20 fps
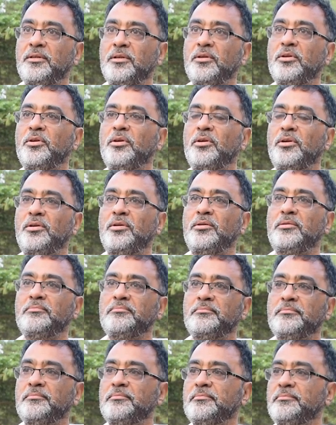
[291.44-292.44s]
you know,
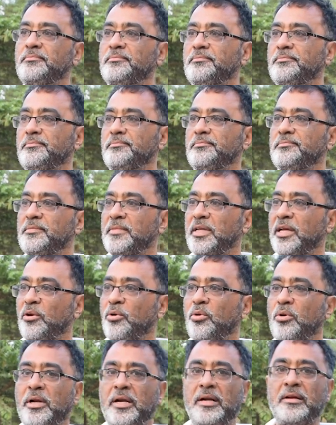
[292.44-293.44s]
their
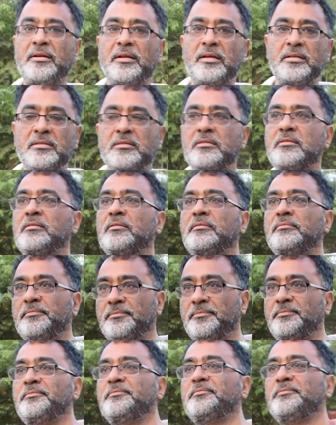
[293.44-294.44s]
own interests,
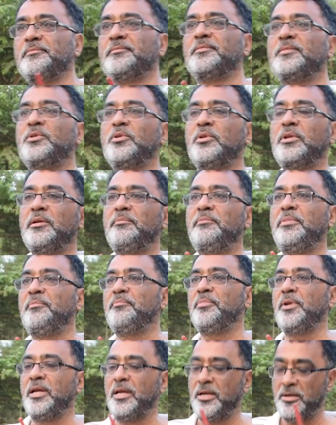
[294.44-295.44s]
so that
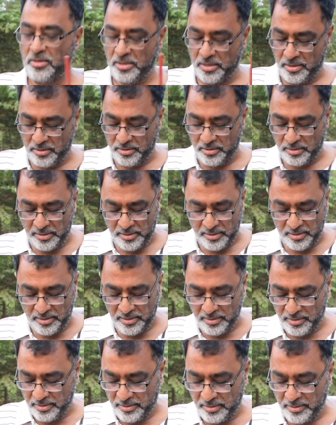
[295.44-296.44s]
people are not
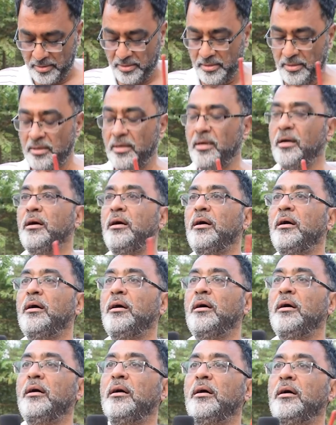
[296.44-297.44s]
uh,
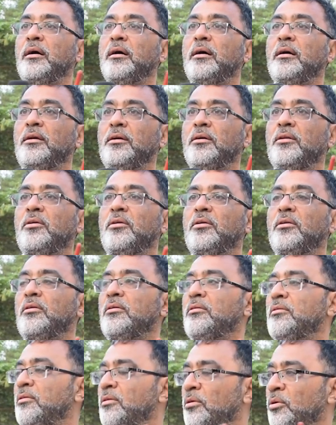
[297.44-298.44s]
you know,
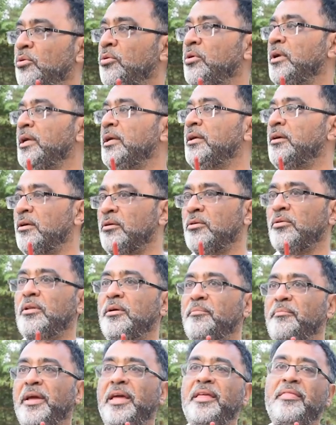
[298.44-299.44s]
clued in onto
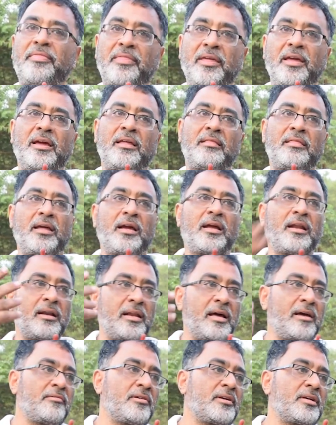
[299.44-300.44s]
the main thing and they get
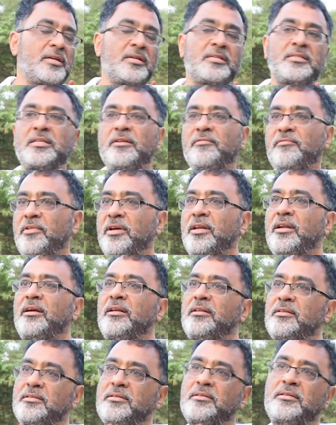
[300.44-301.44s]
diverted somewhere
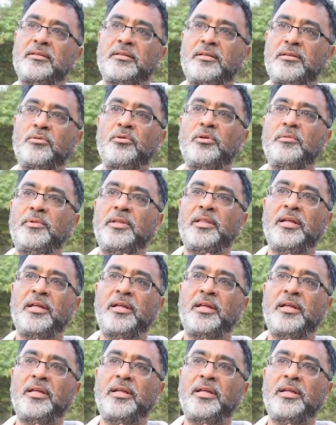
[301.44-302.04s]
else. Could be